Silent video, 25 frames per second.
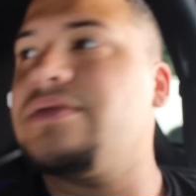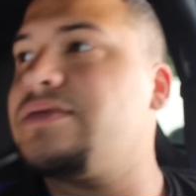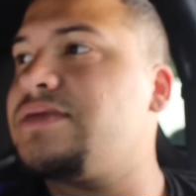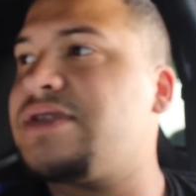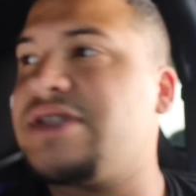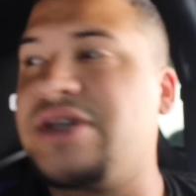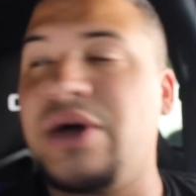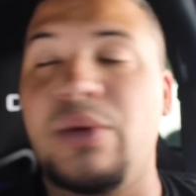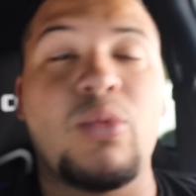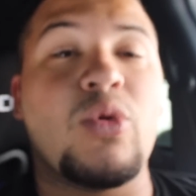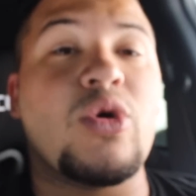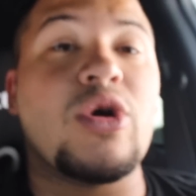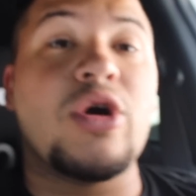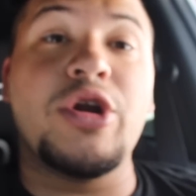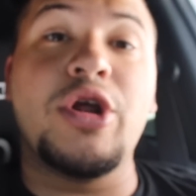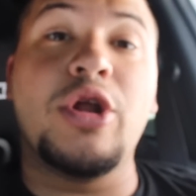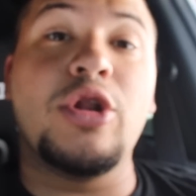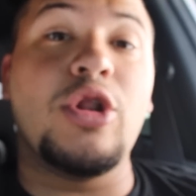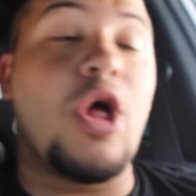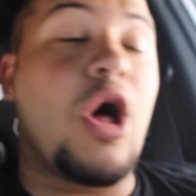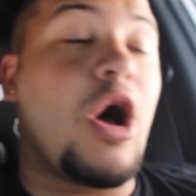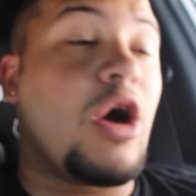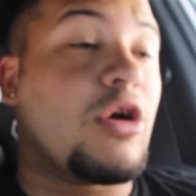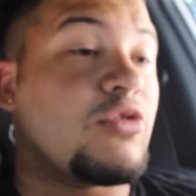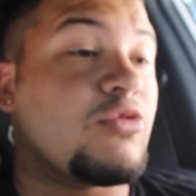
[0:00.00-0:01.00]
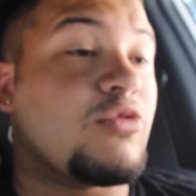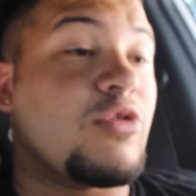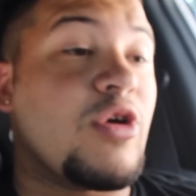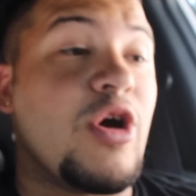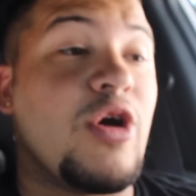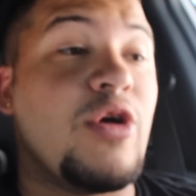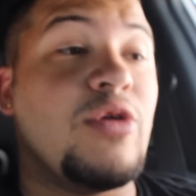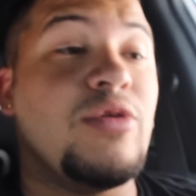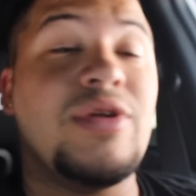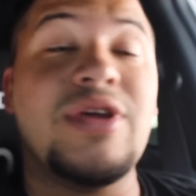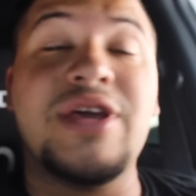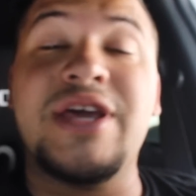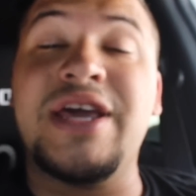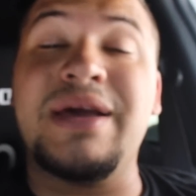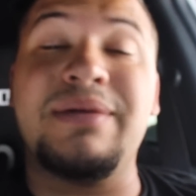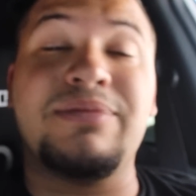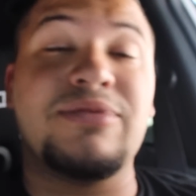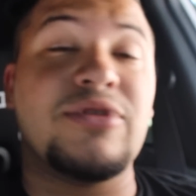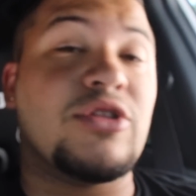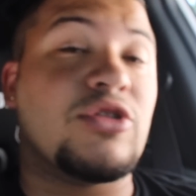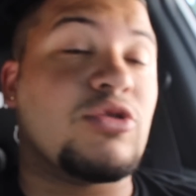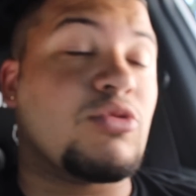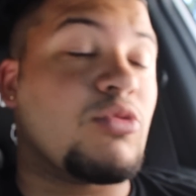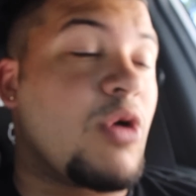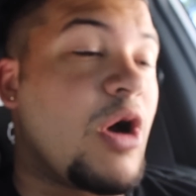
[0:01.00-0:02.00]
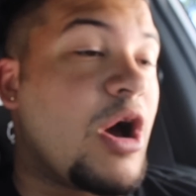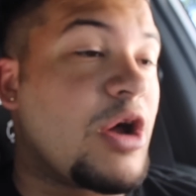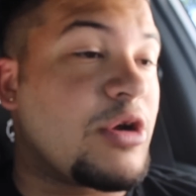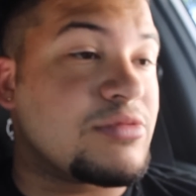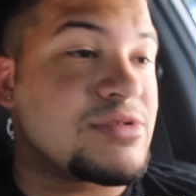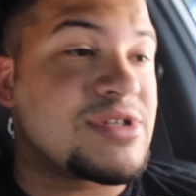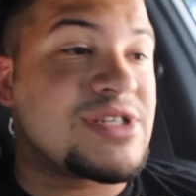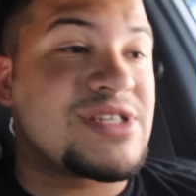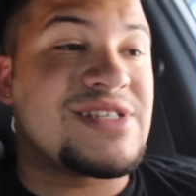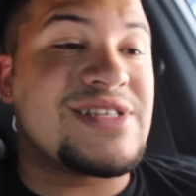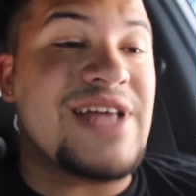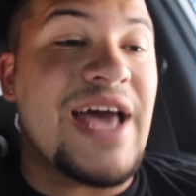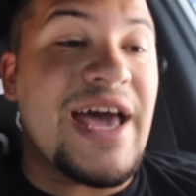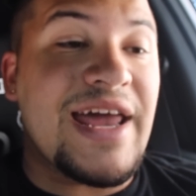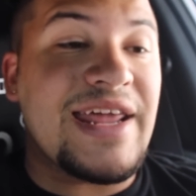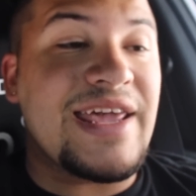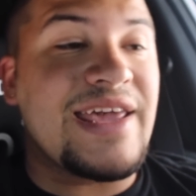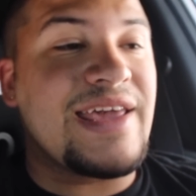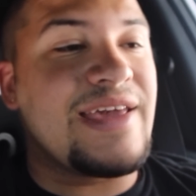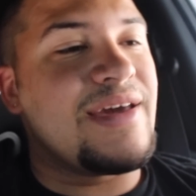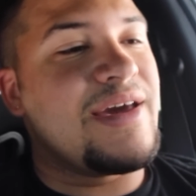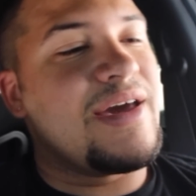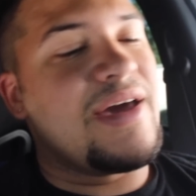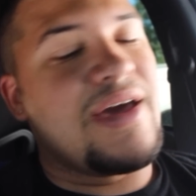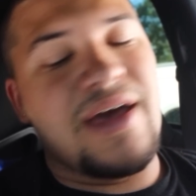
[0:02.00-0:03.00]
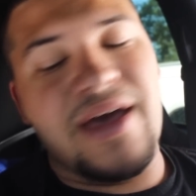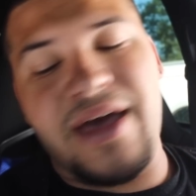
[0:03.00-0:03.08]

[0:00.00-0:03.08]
somewhere on a long road, keep the throttle steady,